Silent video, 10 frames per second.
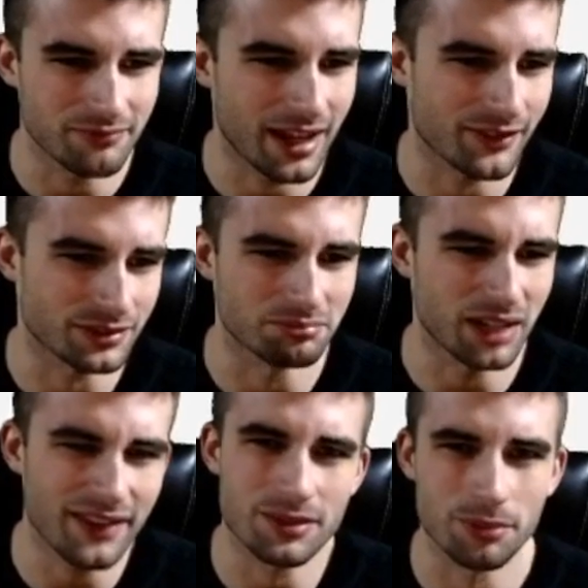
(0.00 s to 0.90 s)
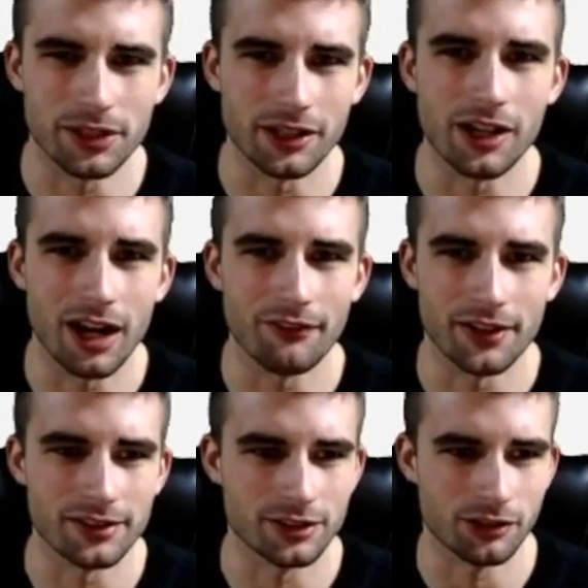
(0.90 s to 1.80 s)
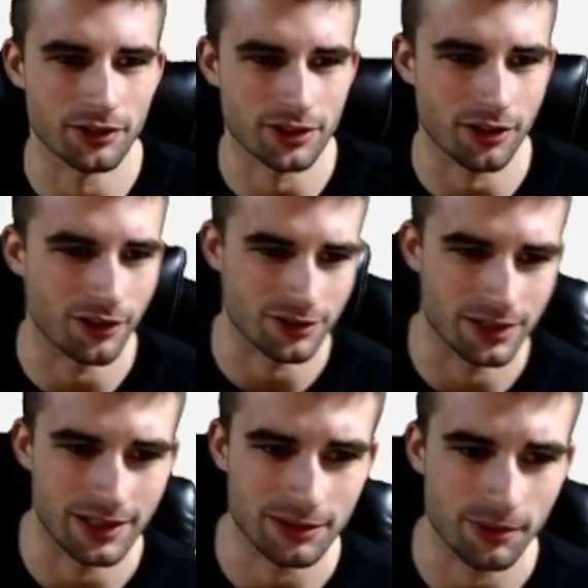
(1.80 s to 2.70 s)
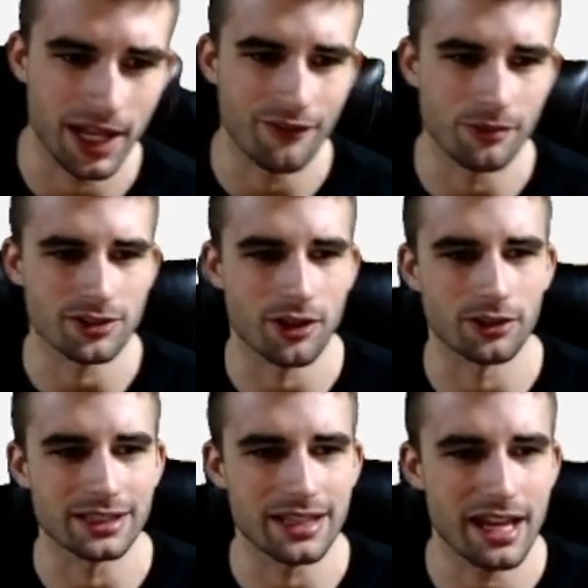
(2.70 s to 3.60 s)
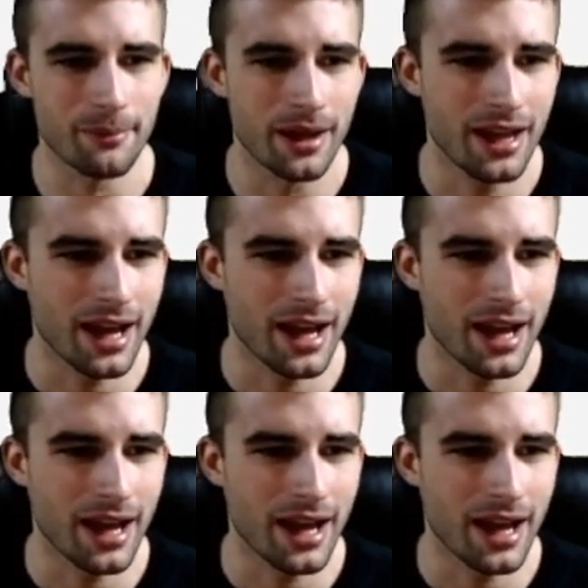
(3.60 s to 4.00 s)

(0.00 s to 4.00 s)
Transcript: have some pretty good confidence in Chris Carson in this one to have a solid game.